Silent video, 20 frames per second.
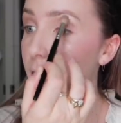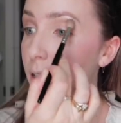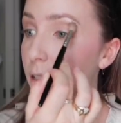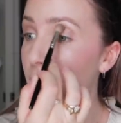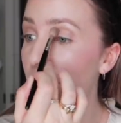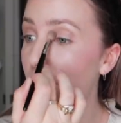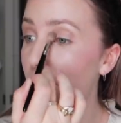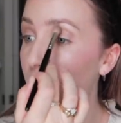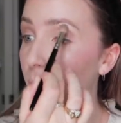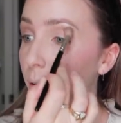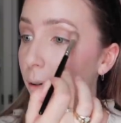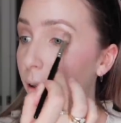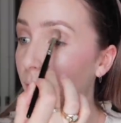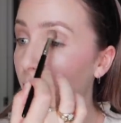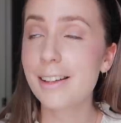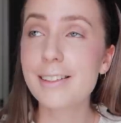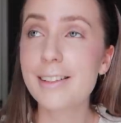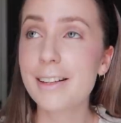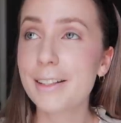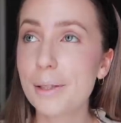So
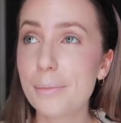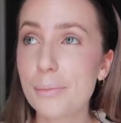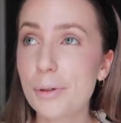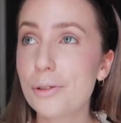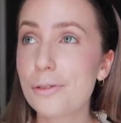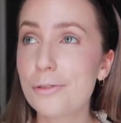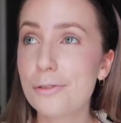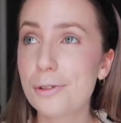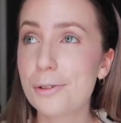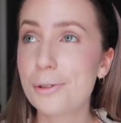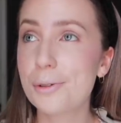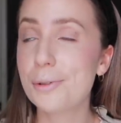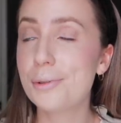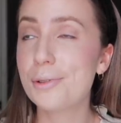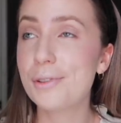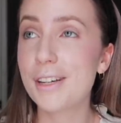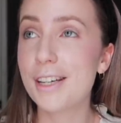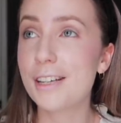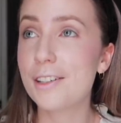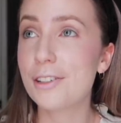things like the beautiful,
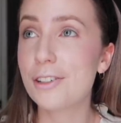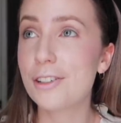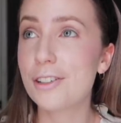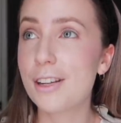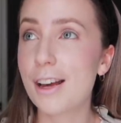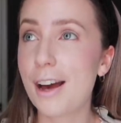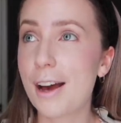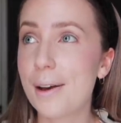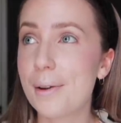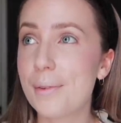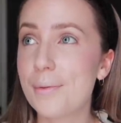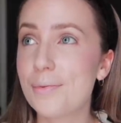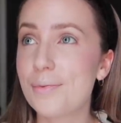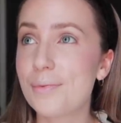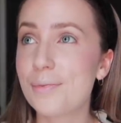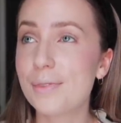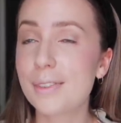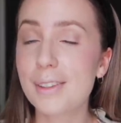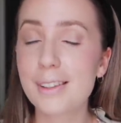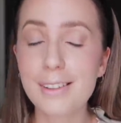rich
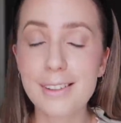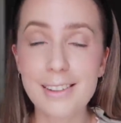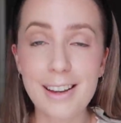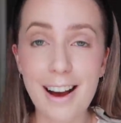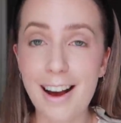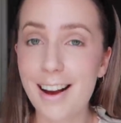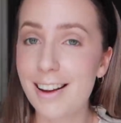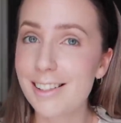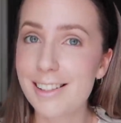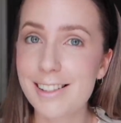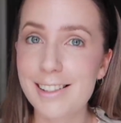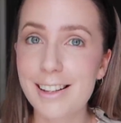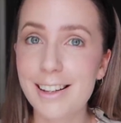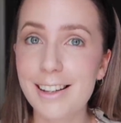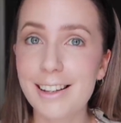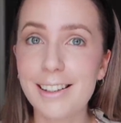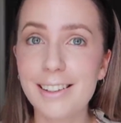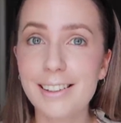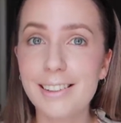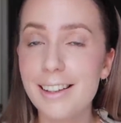um, art
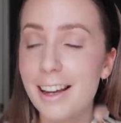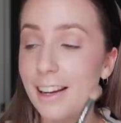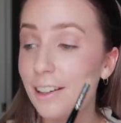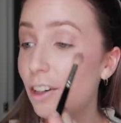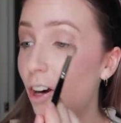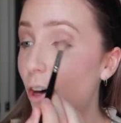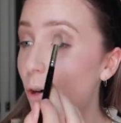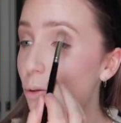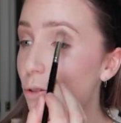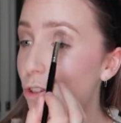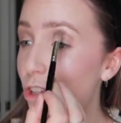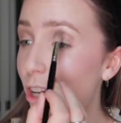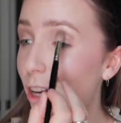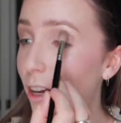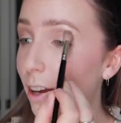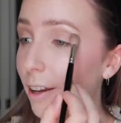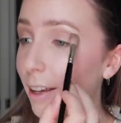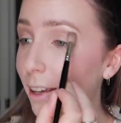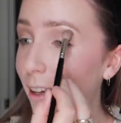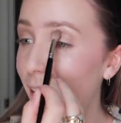scene and
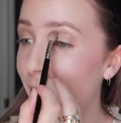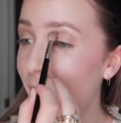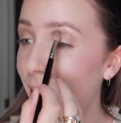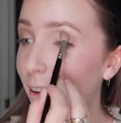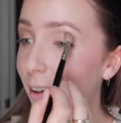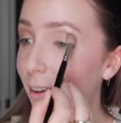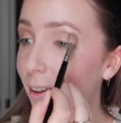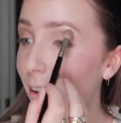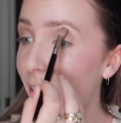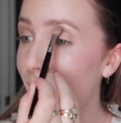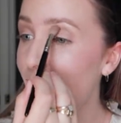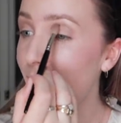culture here,